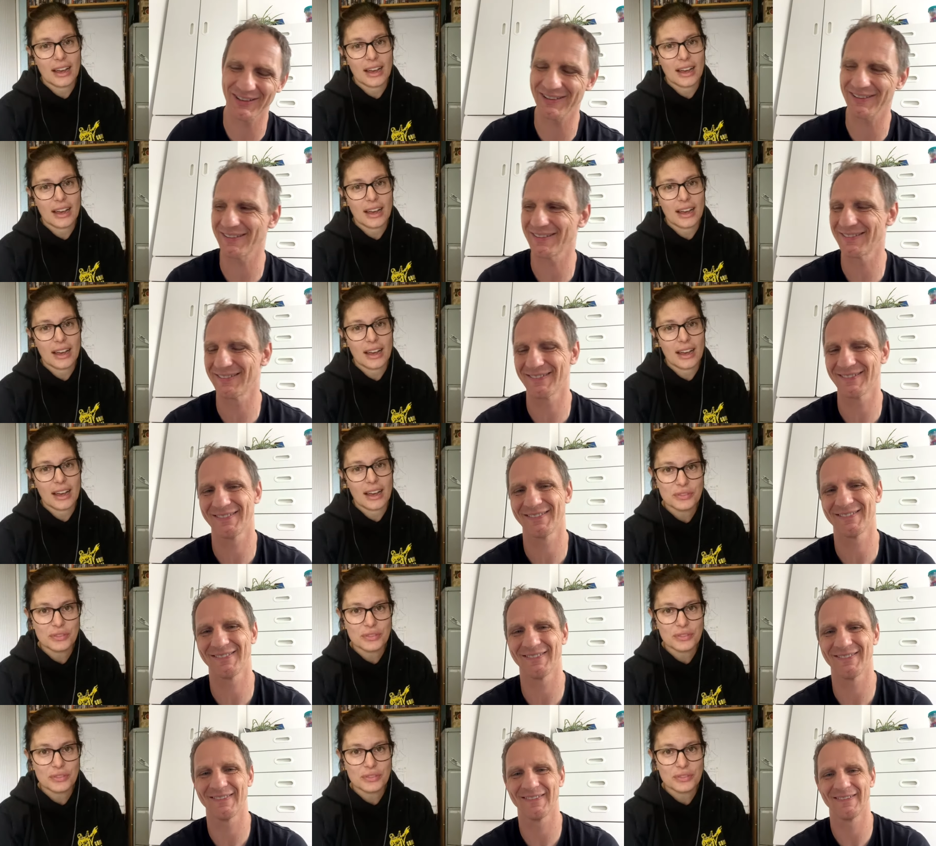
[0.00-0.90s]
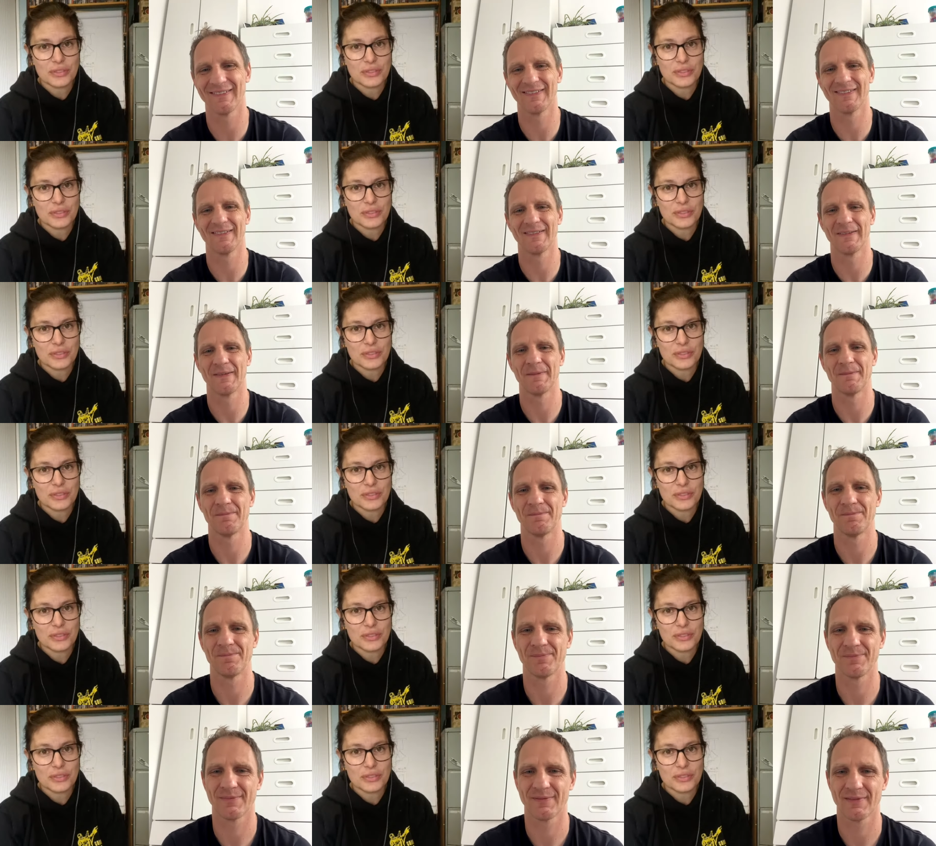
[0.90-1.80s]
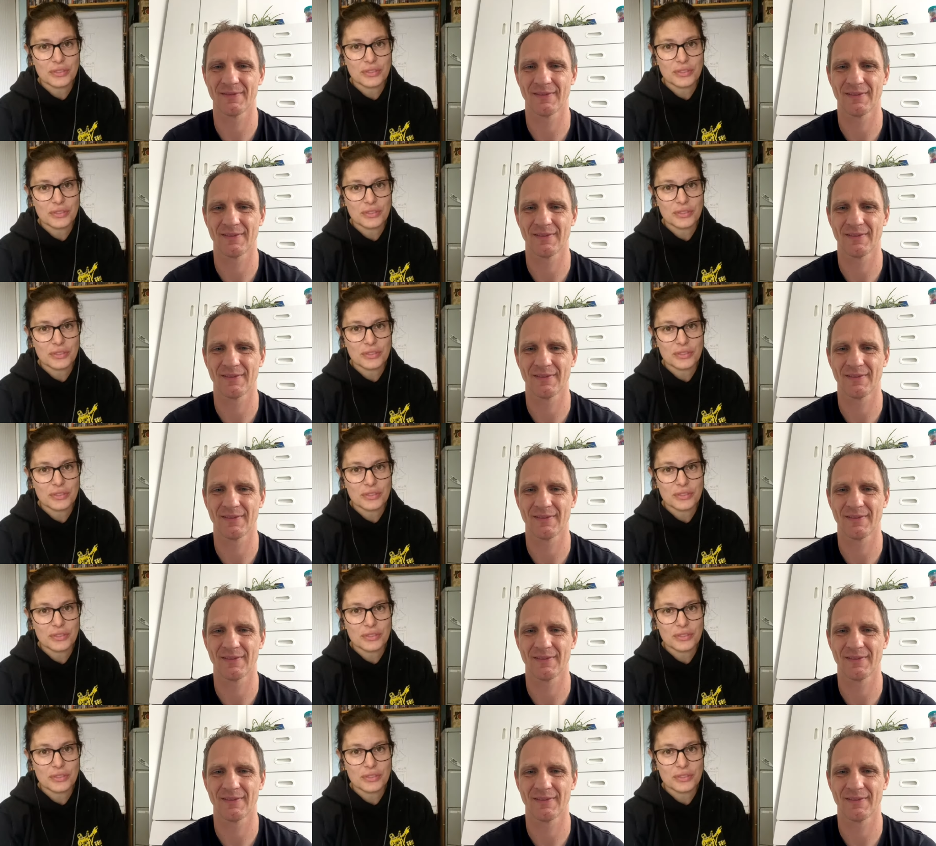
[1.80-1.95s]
Nobody speaks.